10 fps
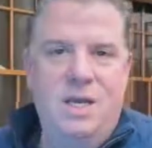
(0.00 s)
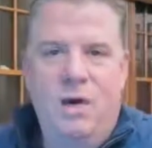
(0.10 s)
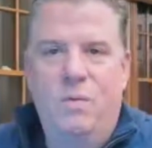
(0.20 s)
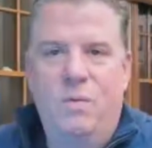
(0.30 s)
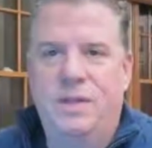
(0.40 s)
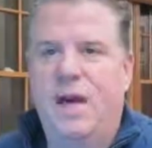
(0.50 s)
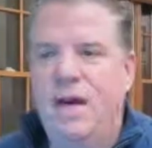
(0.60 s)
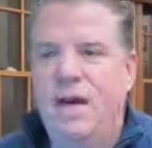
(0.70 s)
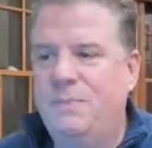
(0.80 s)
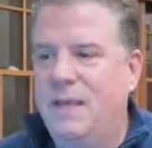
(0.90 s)
note what the
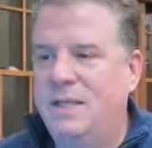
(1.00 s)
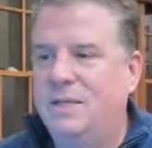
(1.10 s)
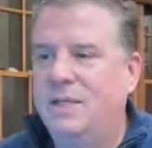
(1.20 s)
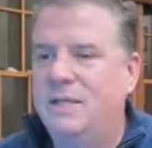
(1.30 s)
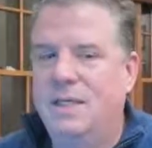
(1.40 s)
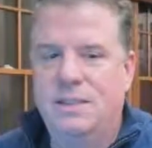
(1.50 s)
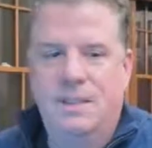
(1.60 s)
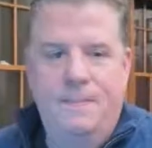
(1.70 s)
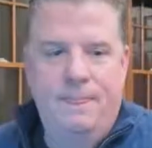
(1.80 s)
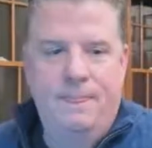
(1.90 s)
cost basis
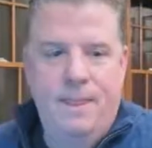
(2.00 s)
is.